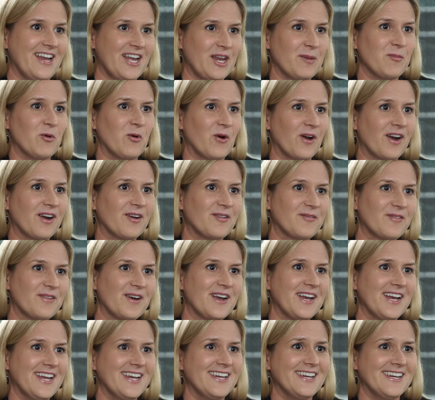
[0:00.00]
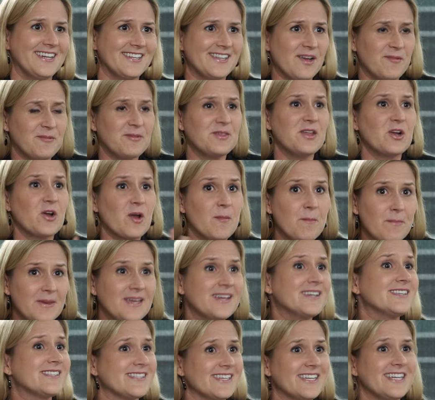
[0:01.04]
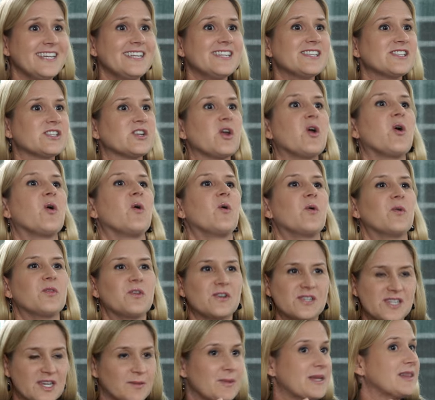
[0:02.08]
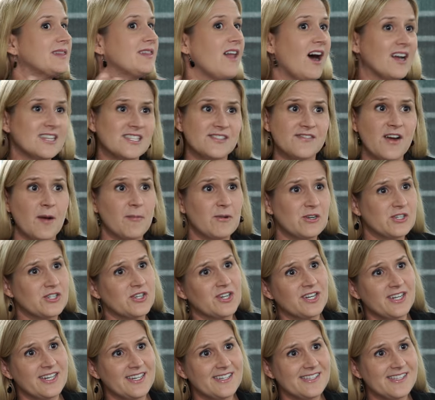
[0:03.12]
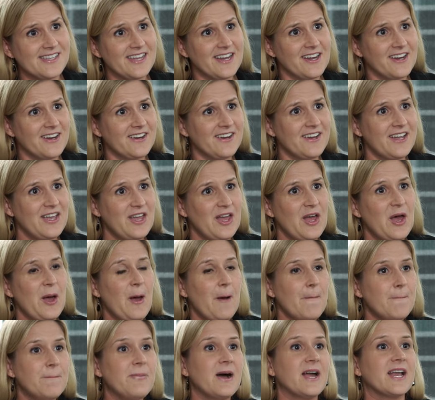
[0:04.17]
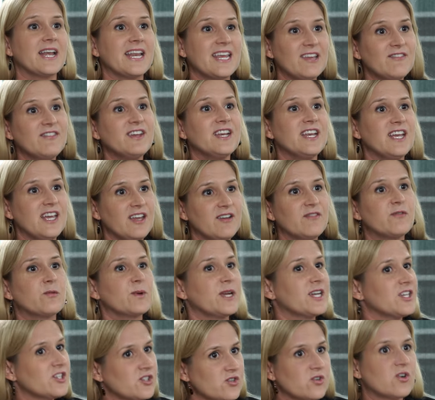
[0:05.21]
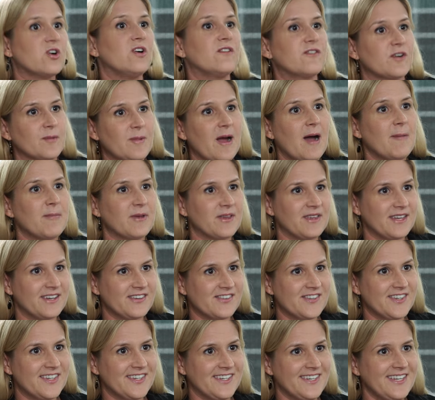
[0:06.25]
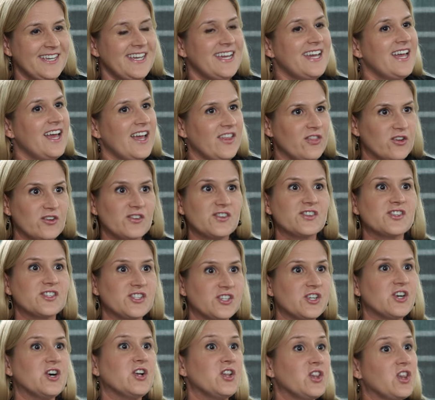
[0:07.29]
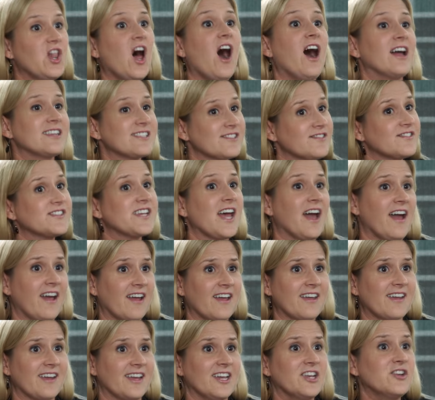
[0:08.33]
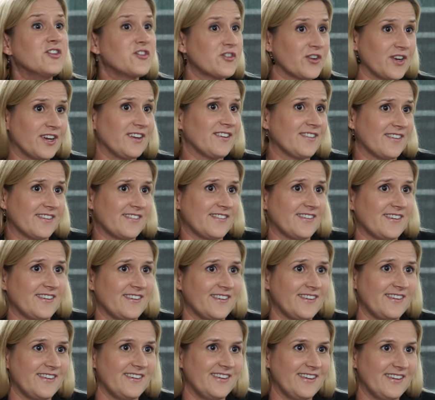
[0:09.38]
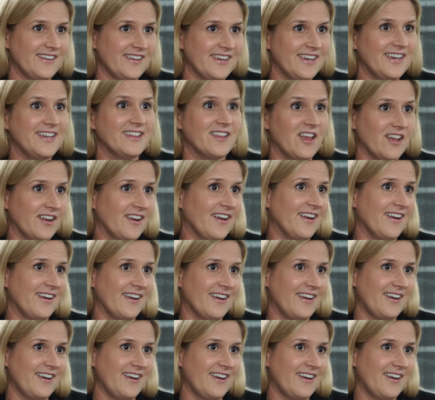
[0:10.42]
anymore, right? It, it, they're a big city, so there's going to be lots of opportunities there. But even if we control for population, there's still lots of tech interest in London.